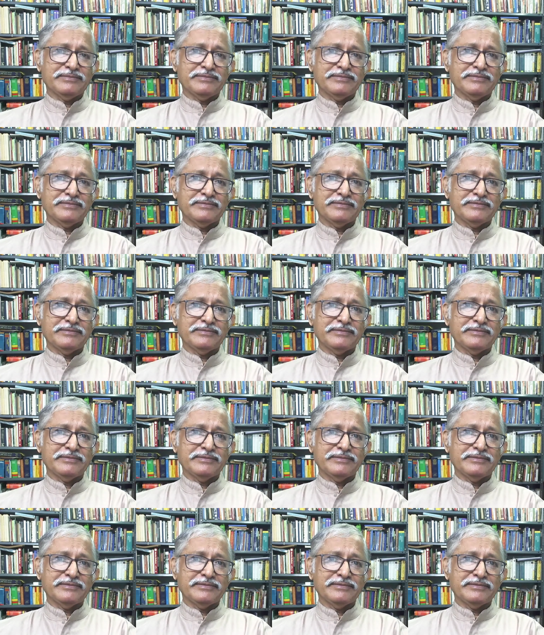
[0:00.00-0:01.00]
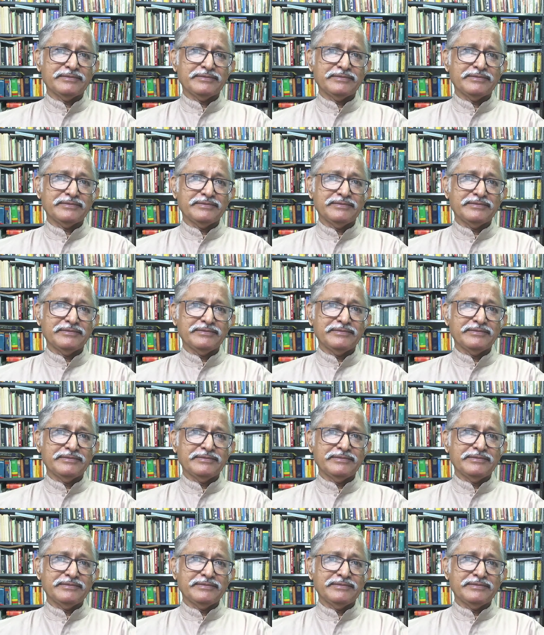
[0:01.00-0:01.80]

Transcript: (no one is talking)